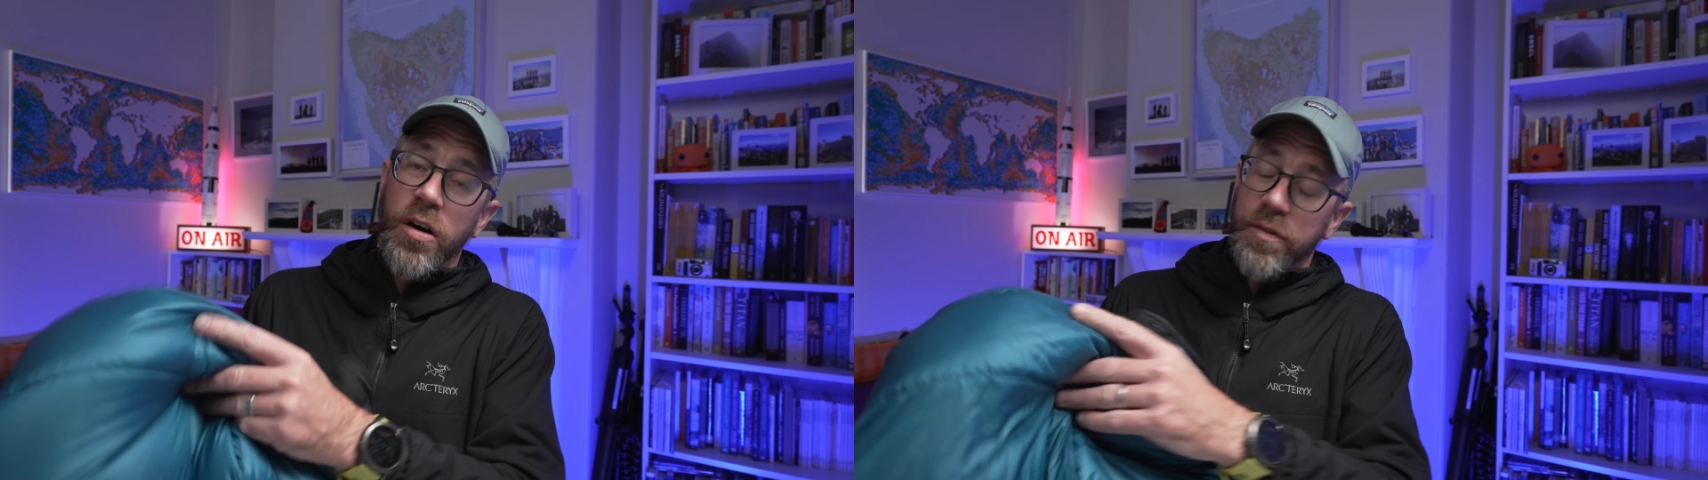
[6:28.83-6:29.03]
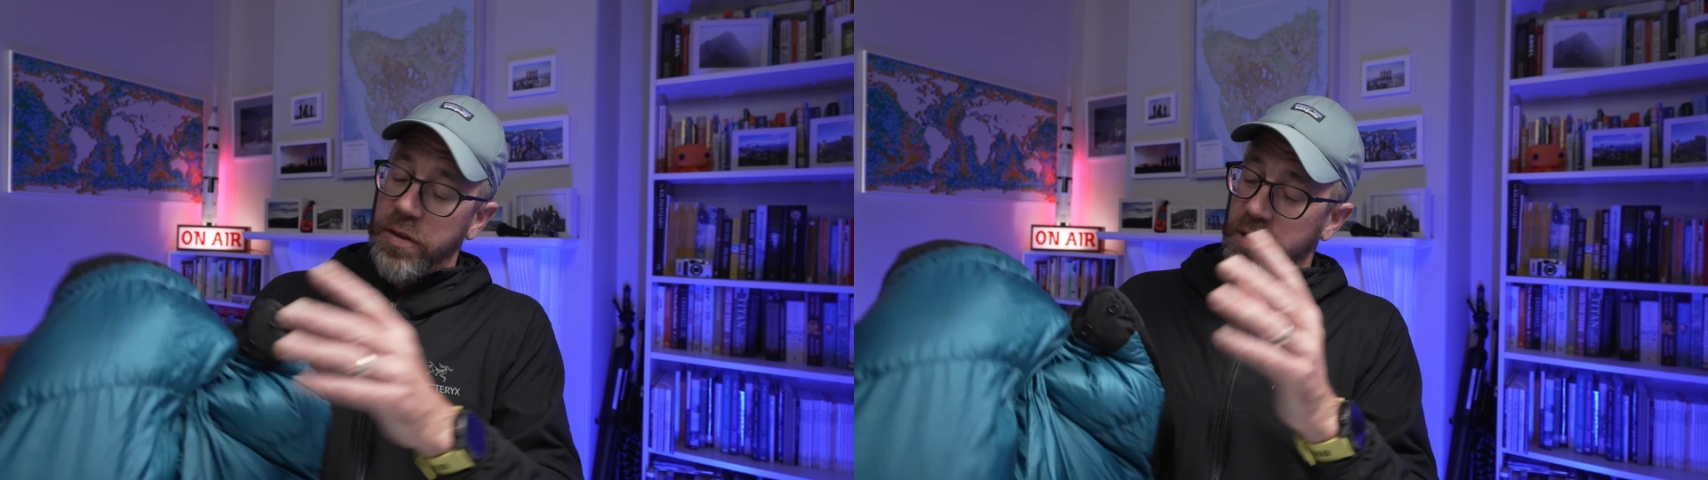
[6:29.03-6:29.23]

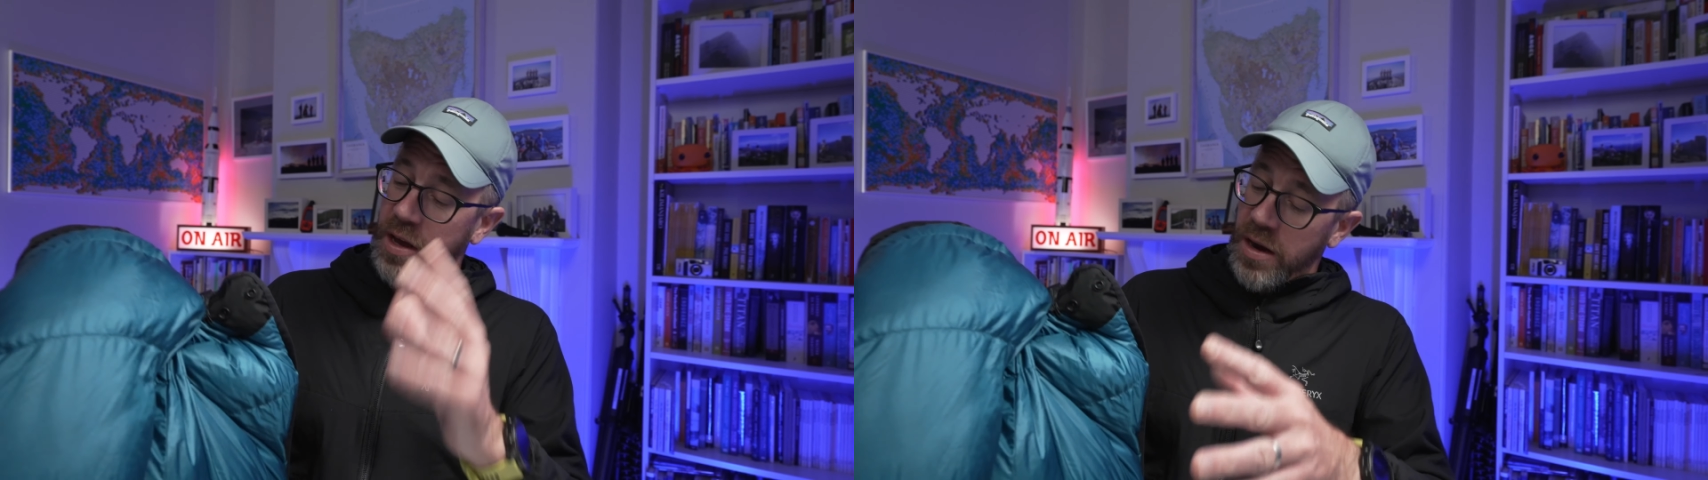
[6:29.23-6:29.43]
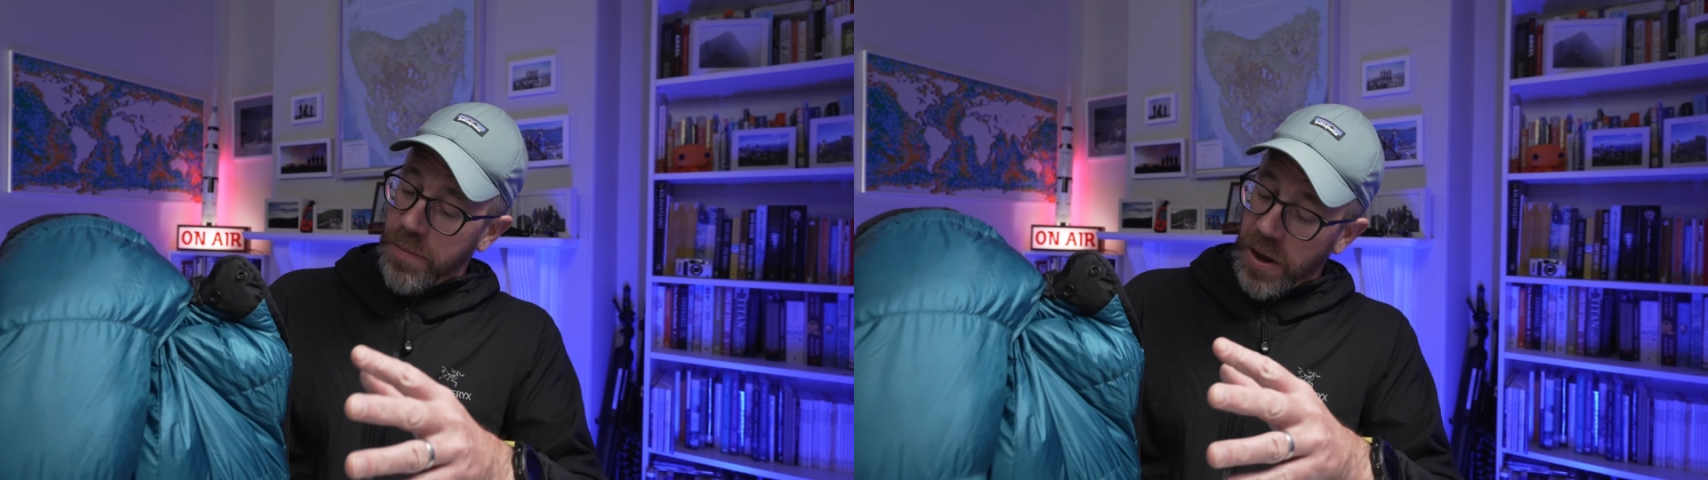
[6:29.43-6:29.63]
of the
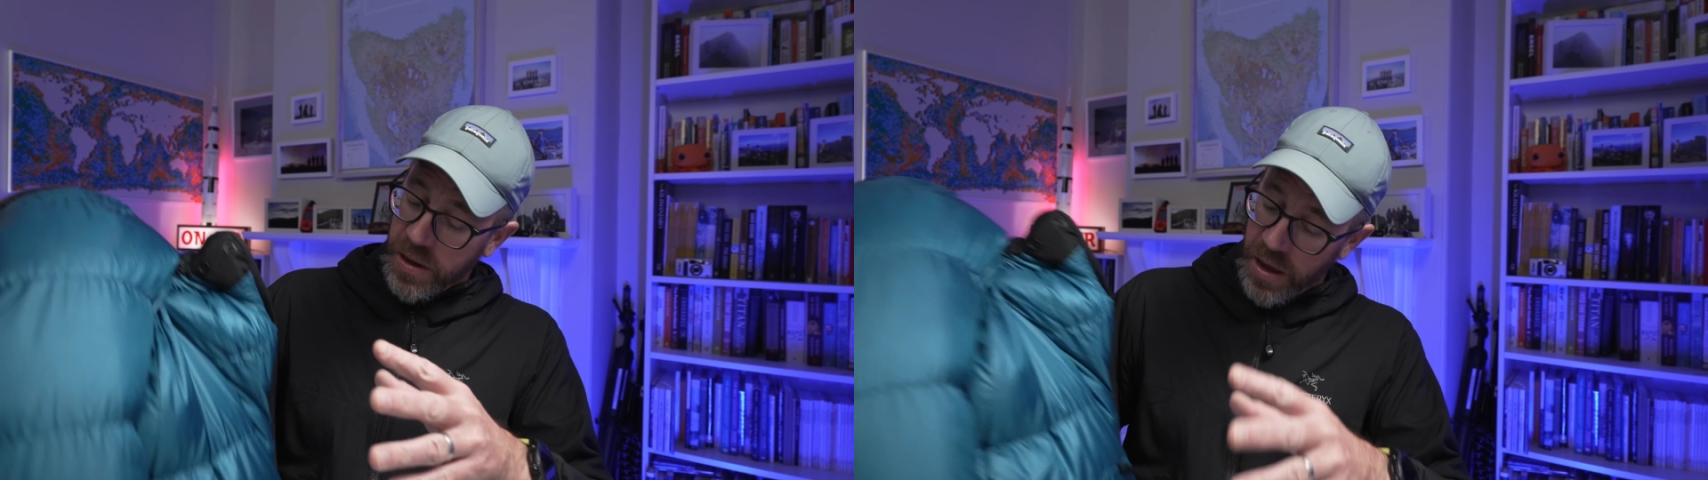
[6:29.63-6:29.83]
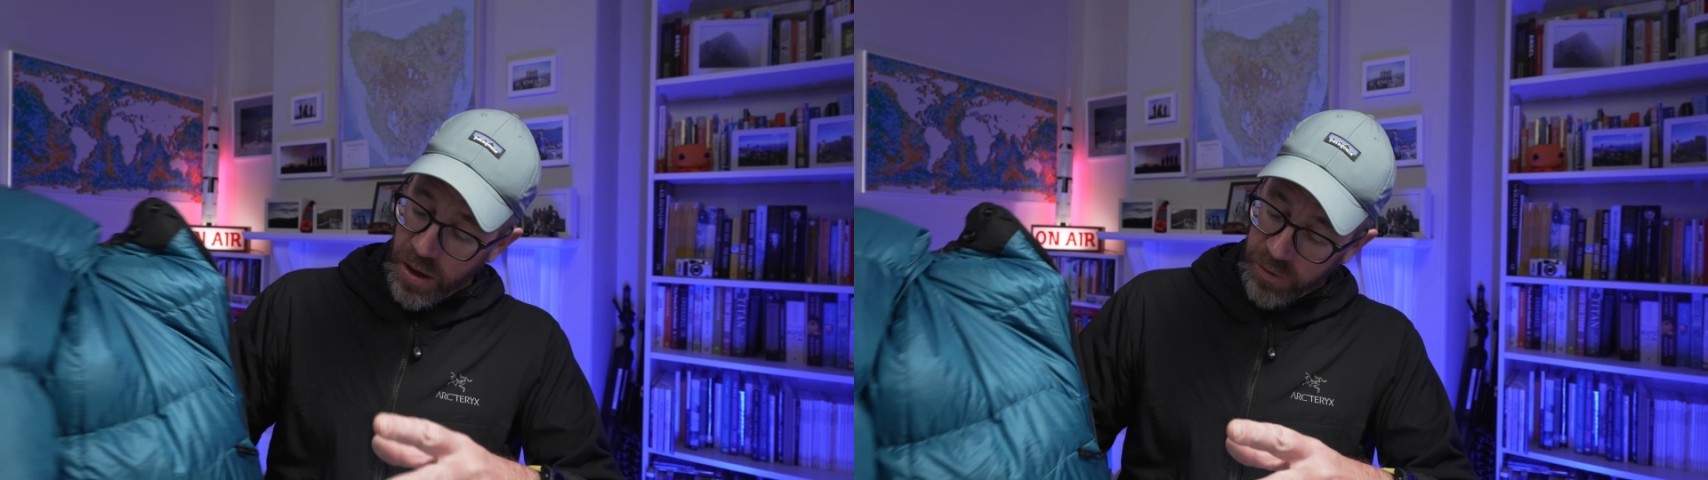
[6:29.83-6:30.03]

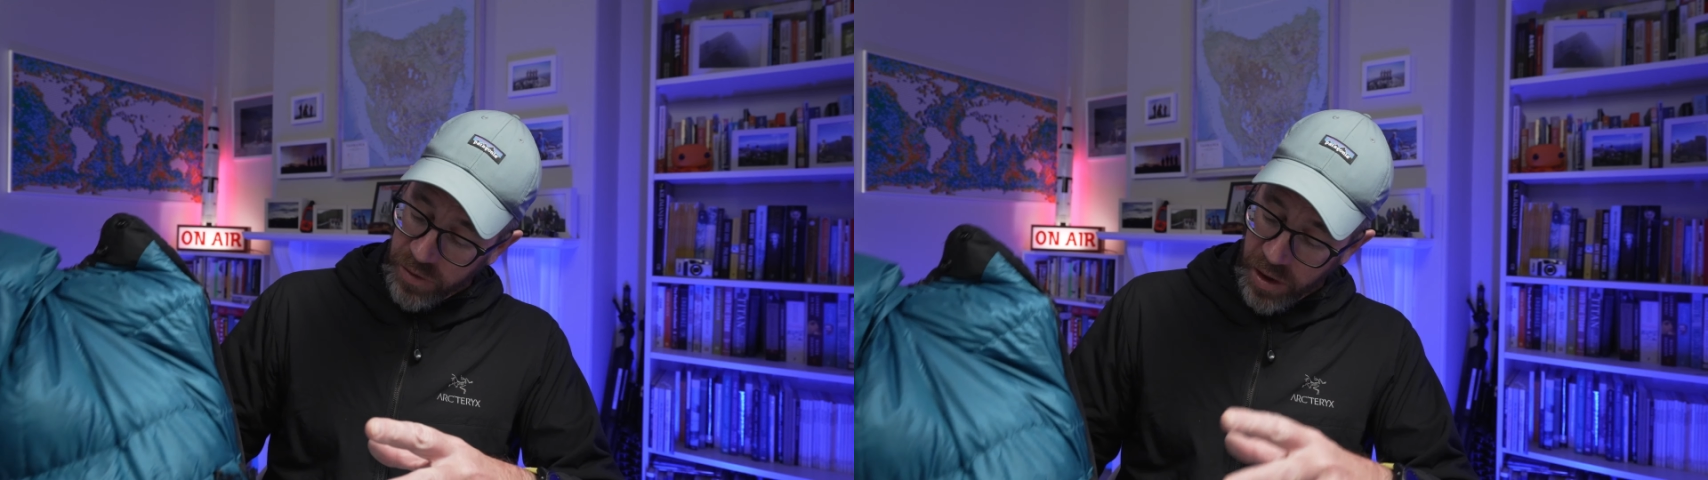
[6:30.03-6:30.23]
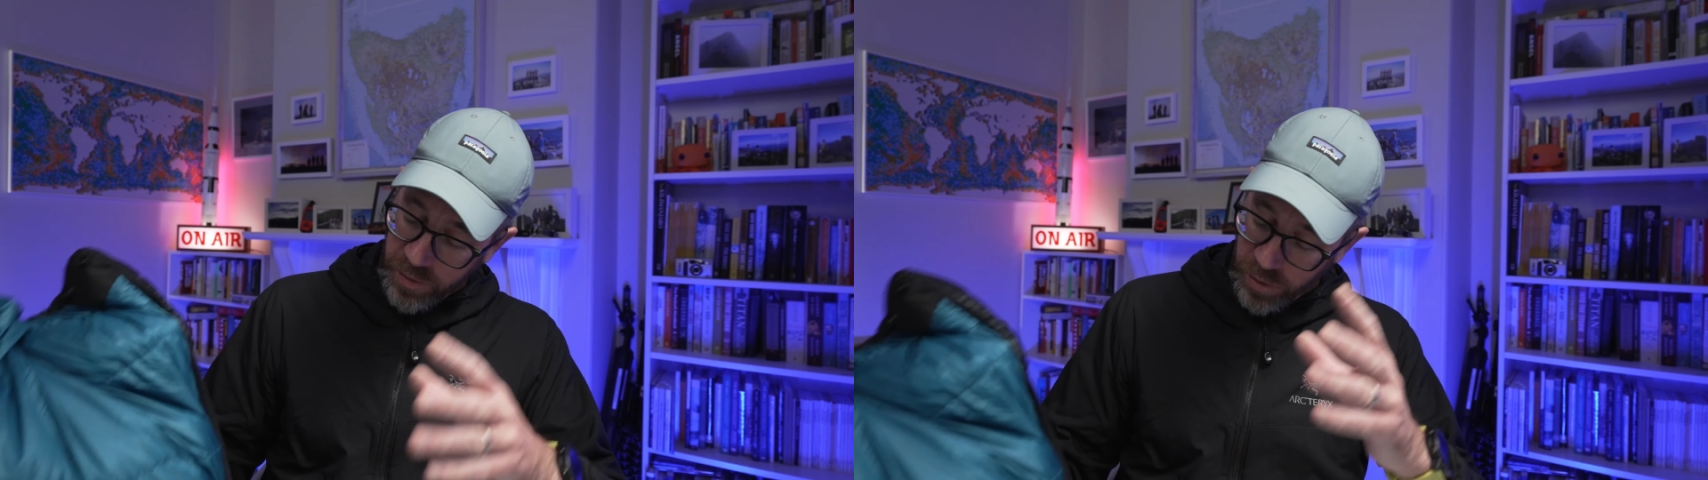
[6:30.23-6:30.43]
KATABATIC
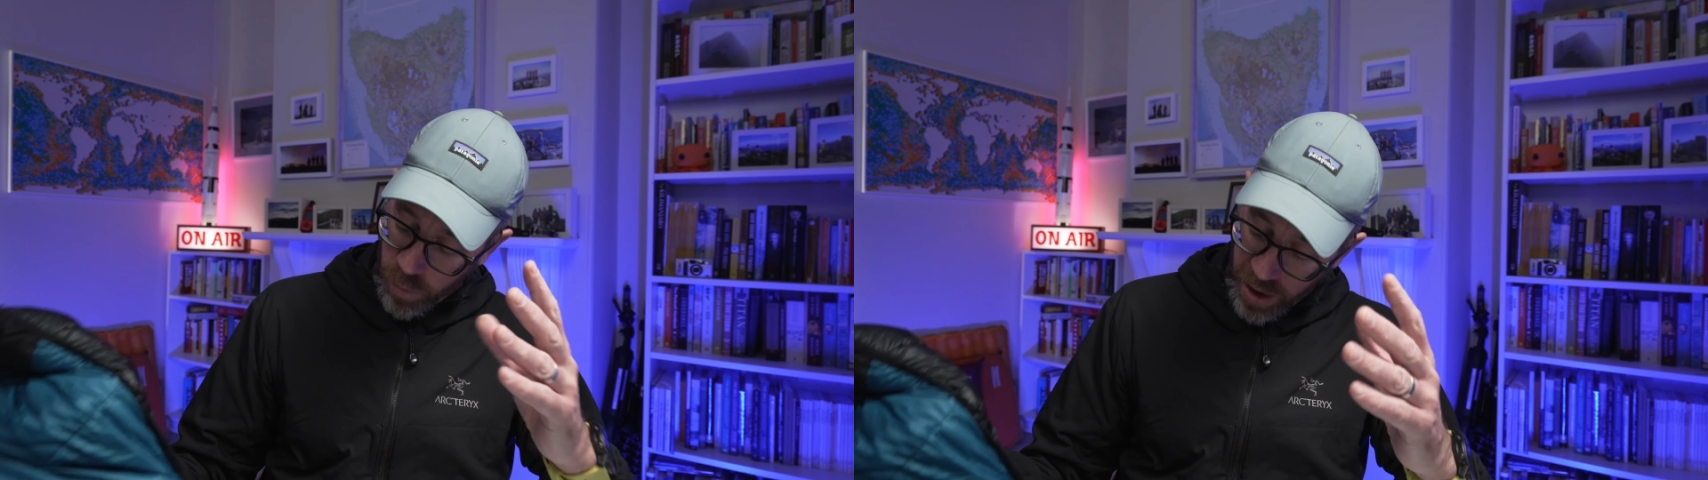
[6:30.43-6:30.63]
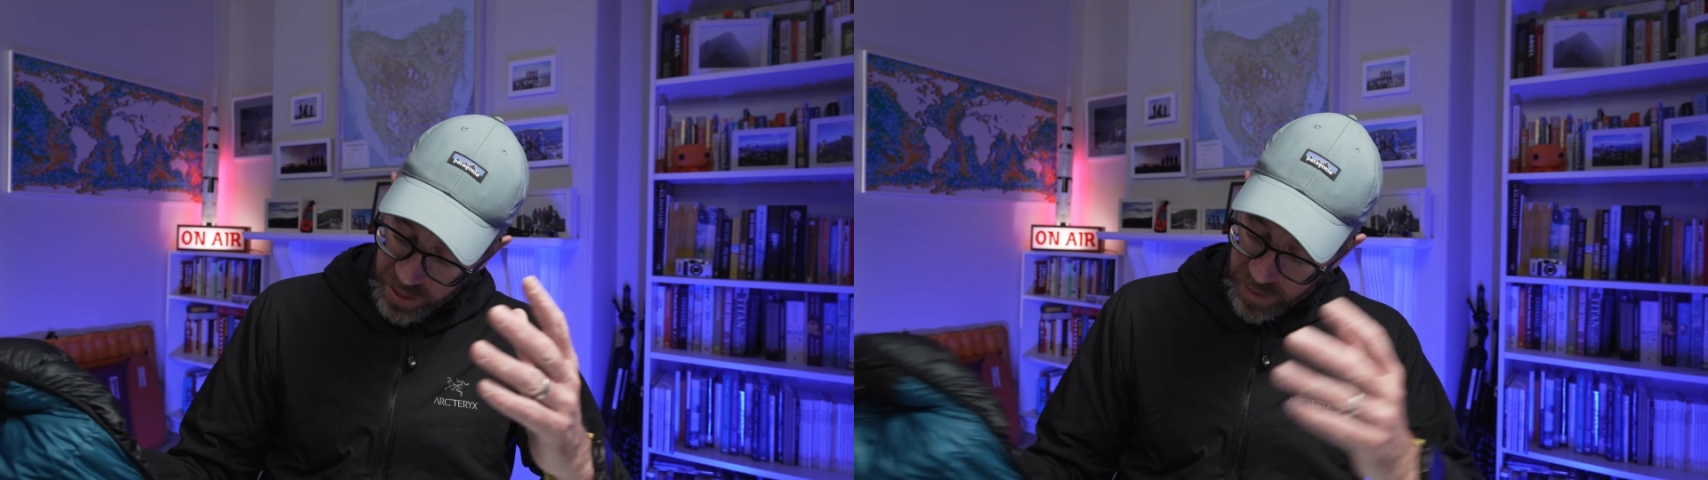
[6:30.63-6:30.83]
Alsek, the
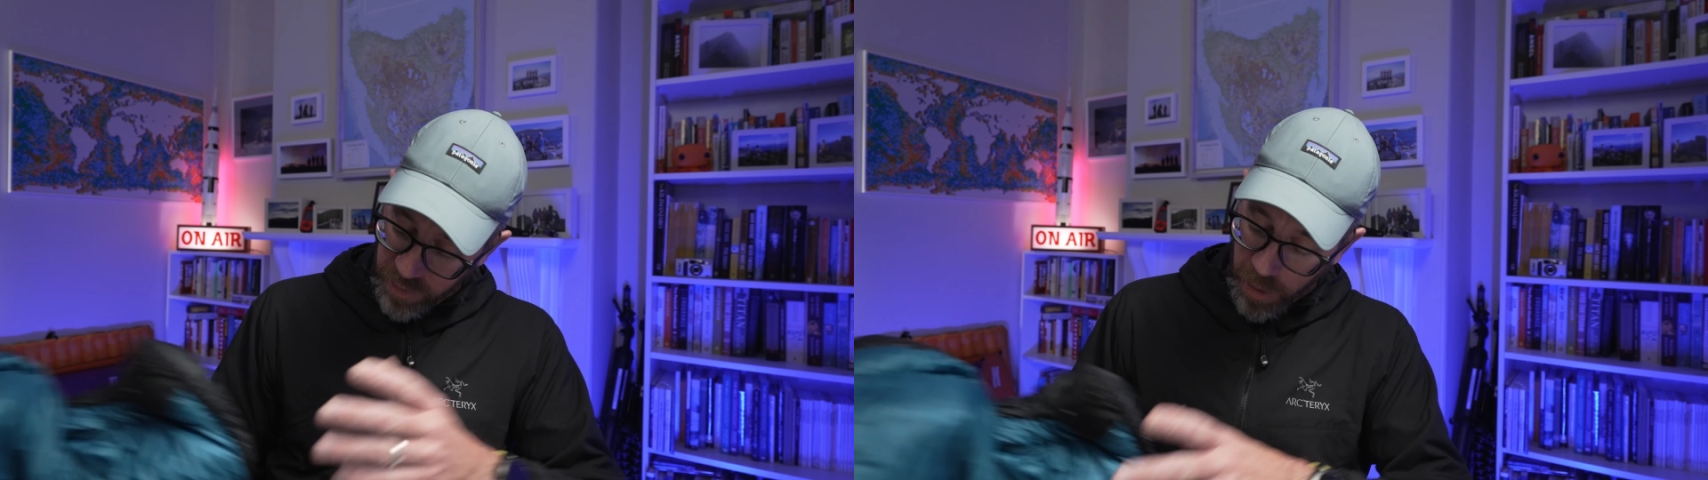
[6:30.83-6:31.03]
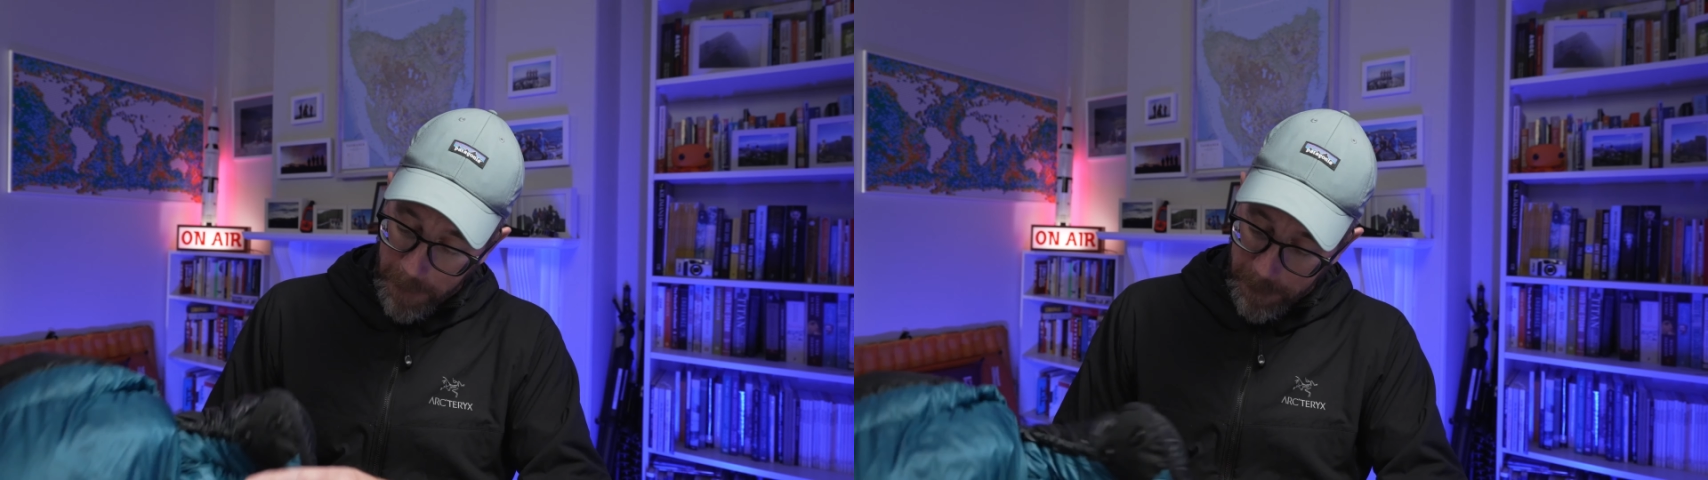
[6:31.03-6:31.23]
way they've